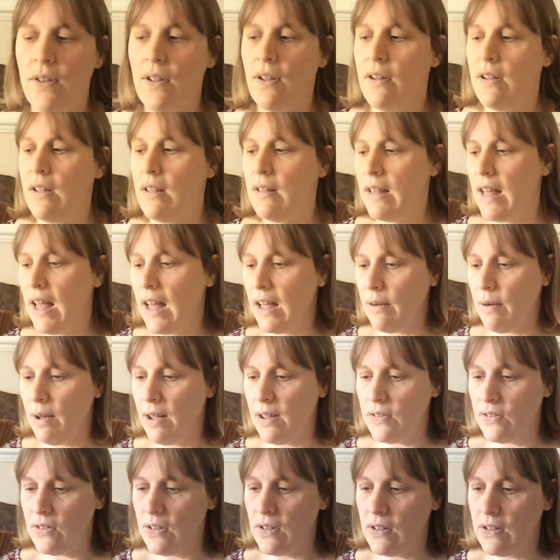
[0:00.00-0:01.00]
So you'll get
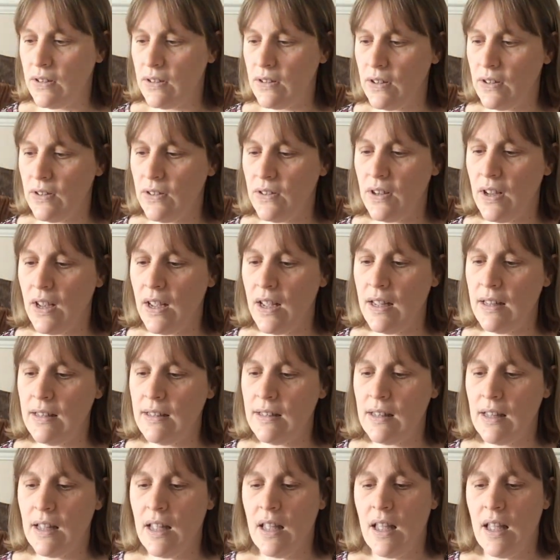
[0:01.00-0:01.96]
questions such as,